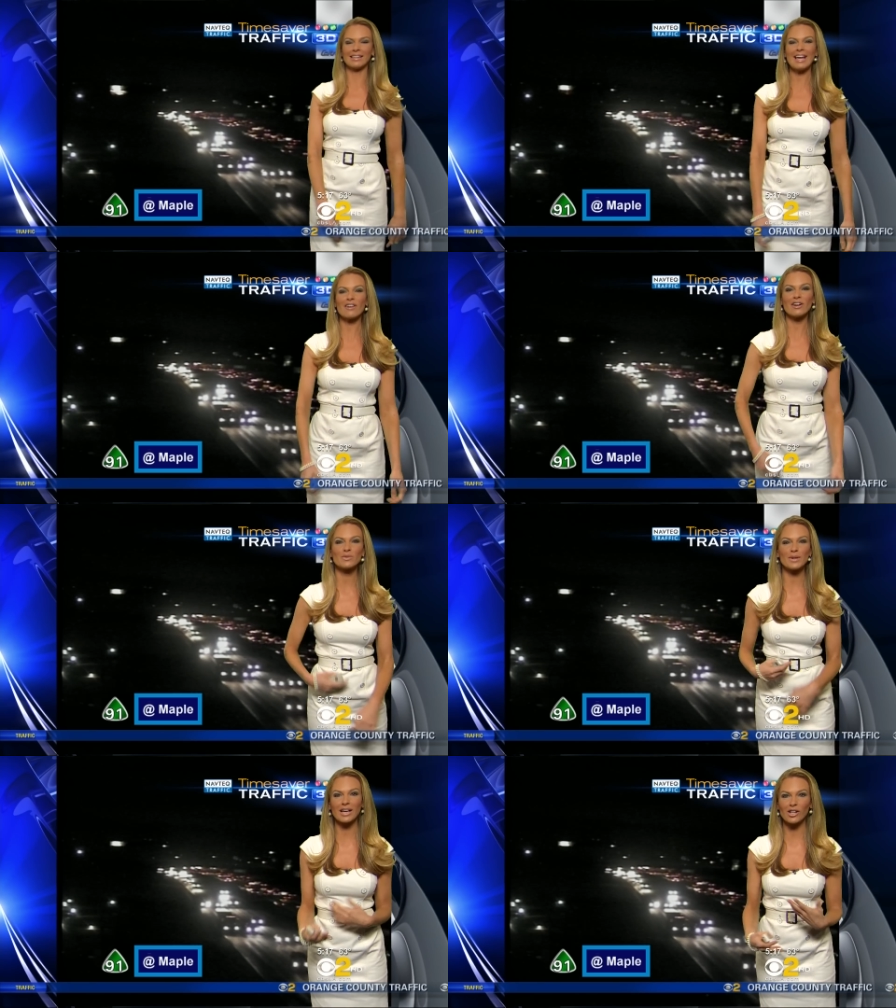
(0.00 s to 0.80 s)
later
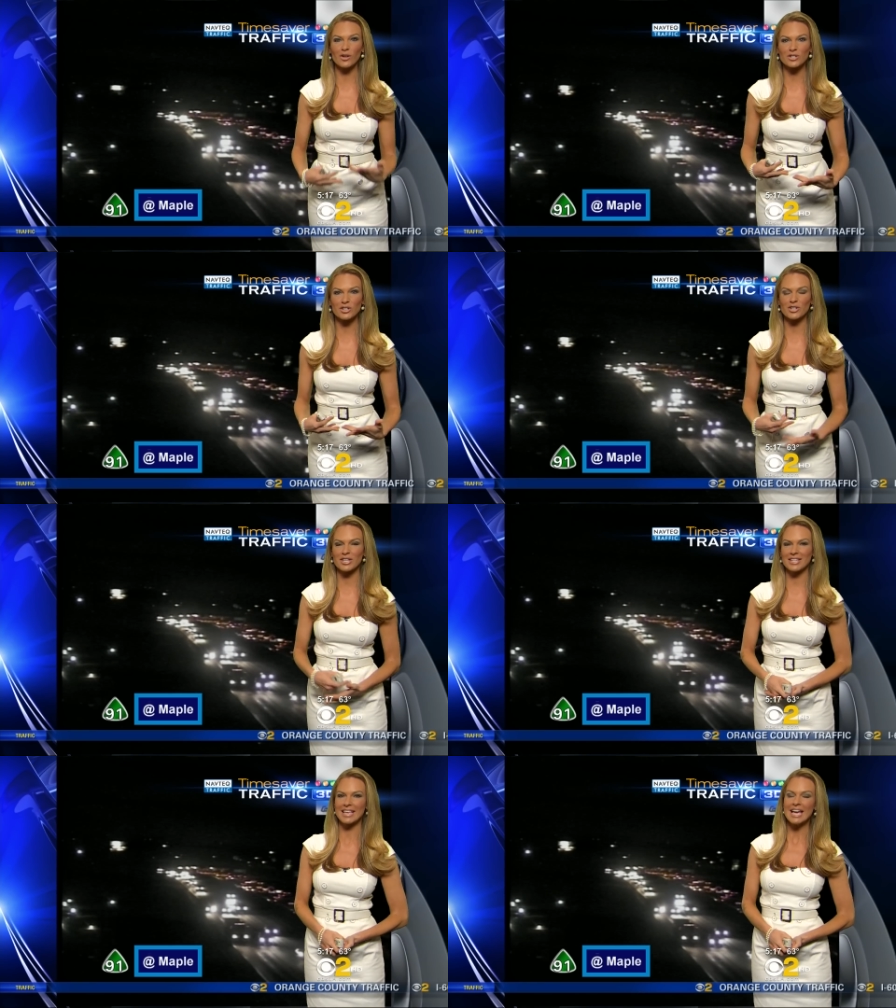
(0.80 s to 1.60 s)
as we get closer
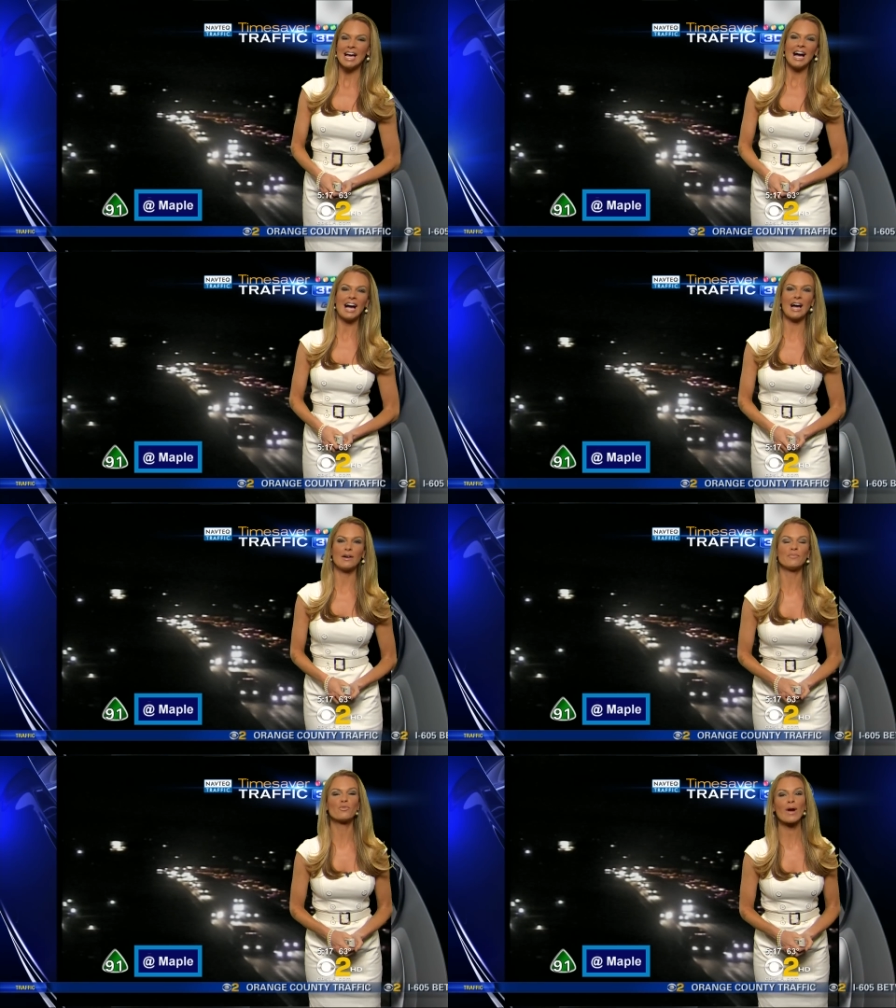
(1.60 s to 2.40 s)
to these
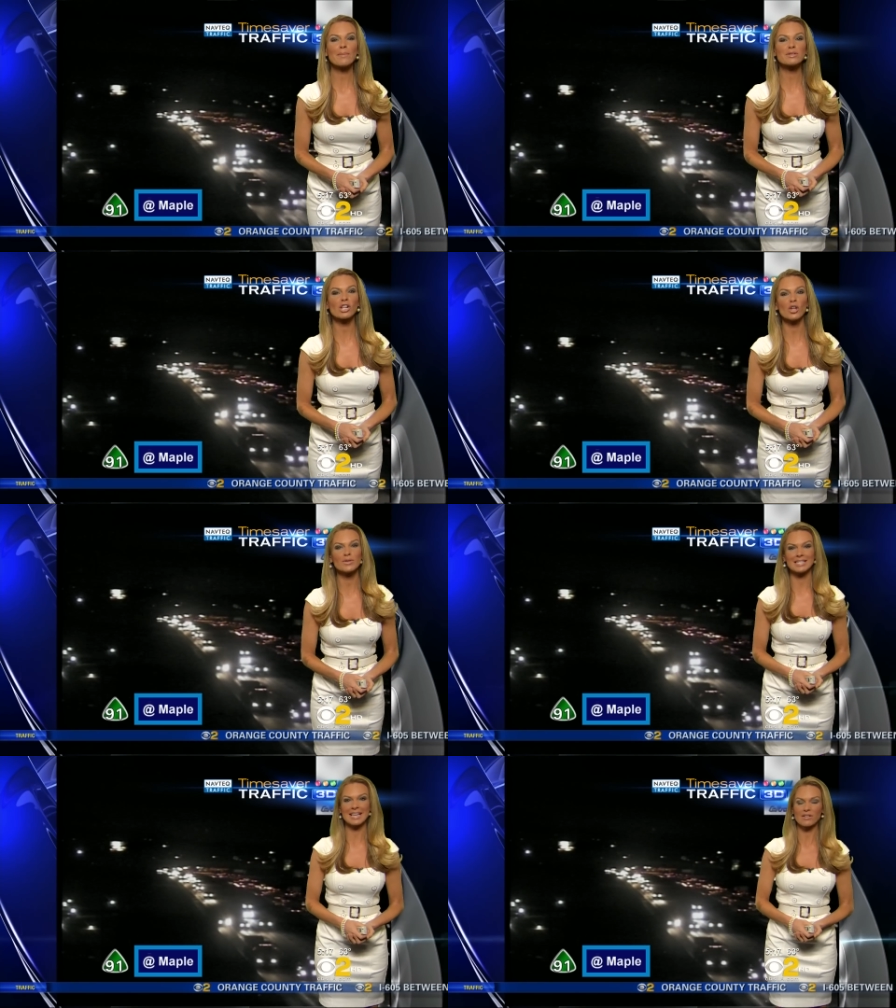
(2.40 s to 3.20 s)
uh, ramps
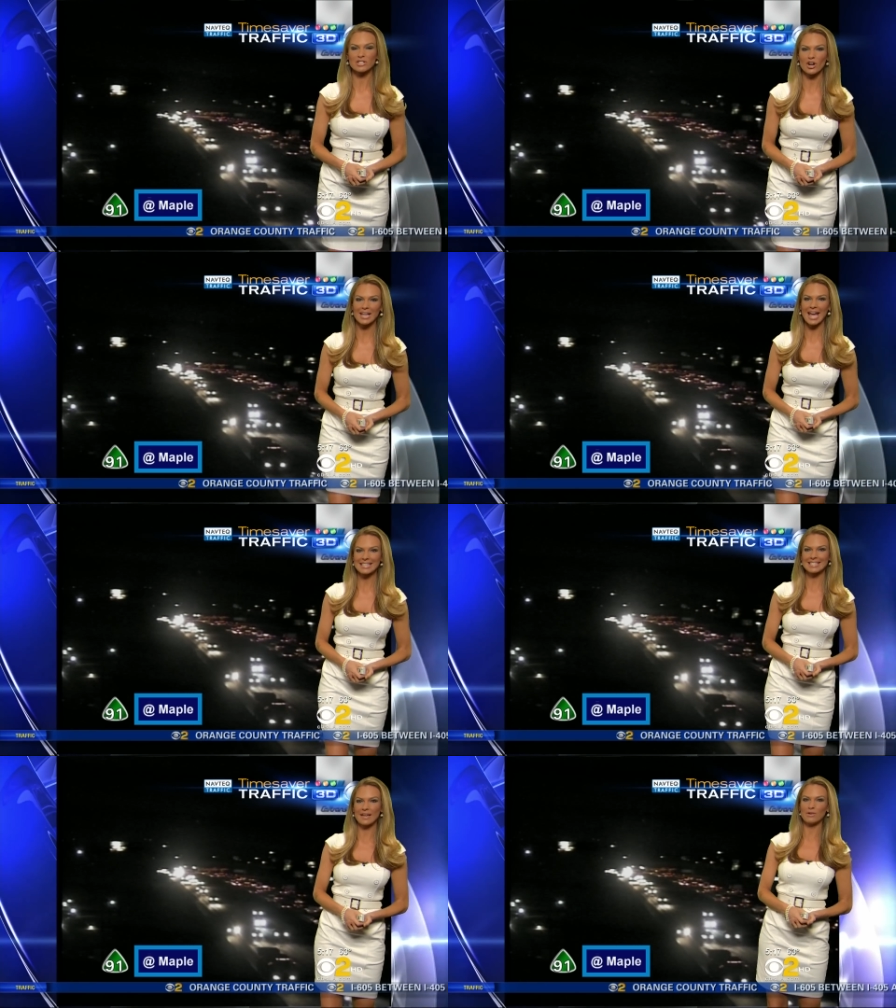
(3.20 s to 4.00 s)
closing down starting
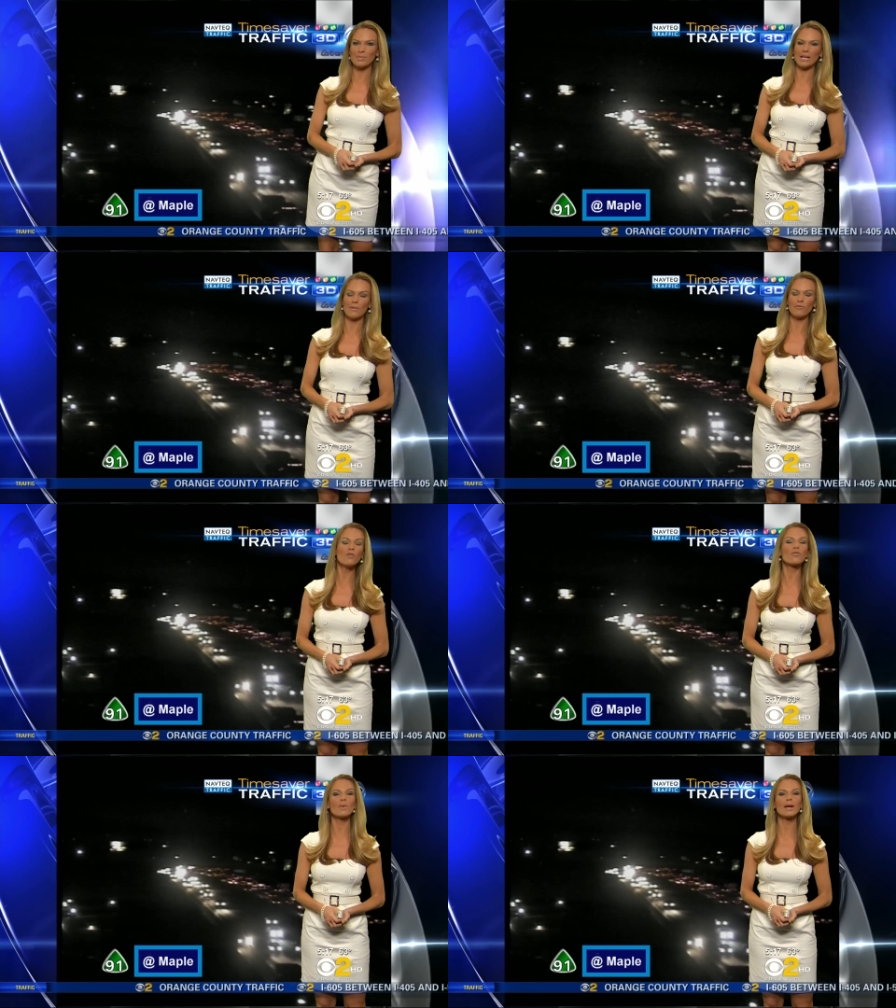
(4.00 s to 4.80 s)
at 7 p.m.
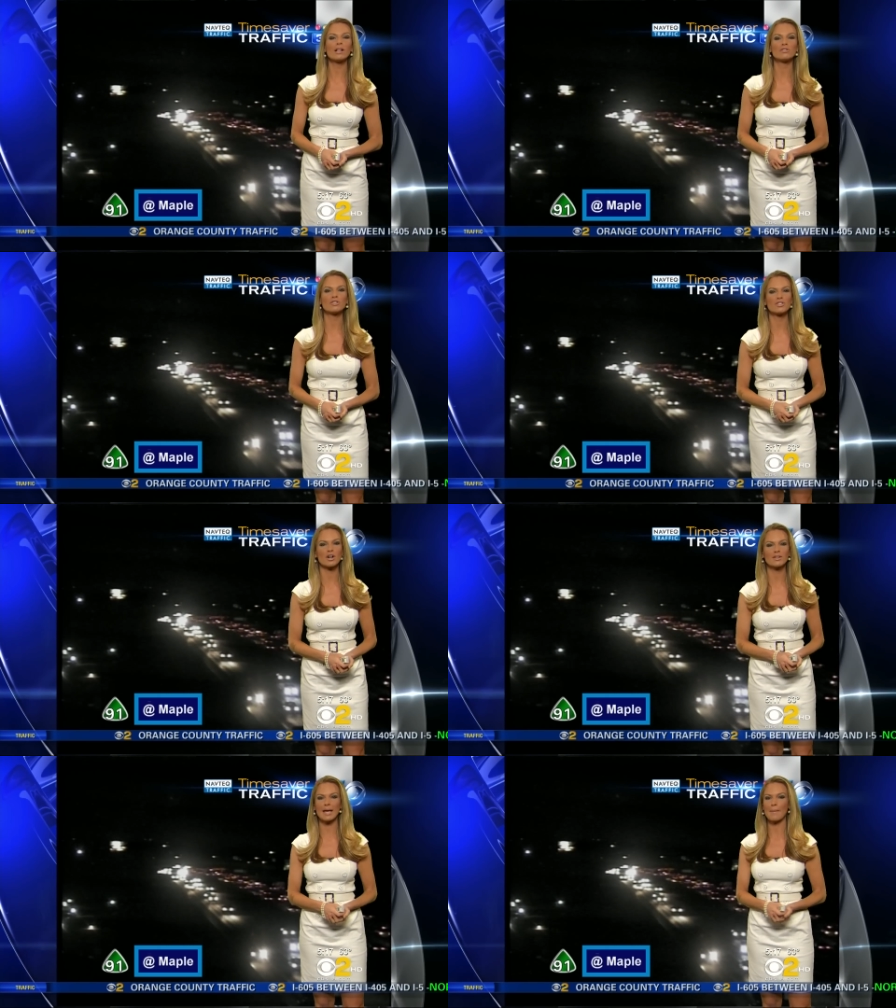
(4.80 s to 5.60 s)
Full freeway closure
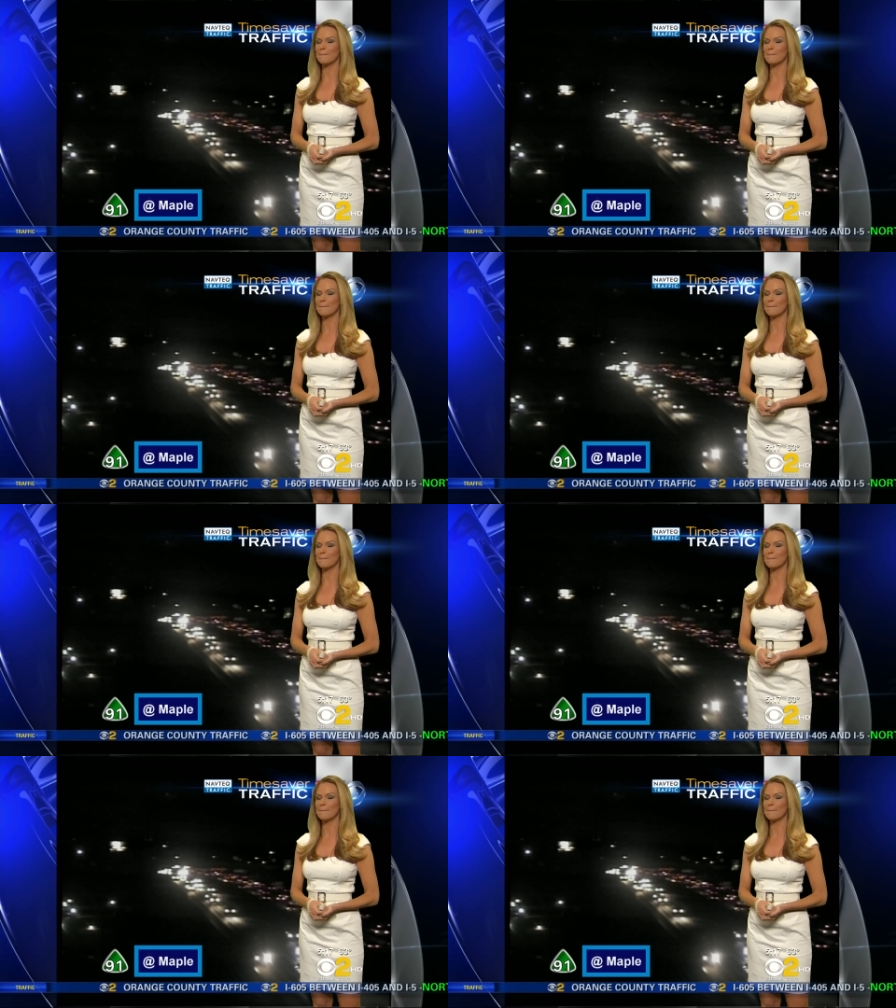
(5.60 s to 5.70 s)
starts at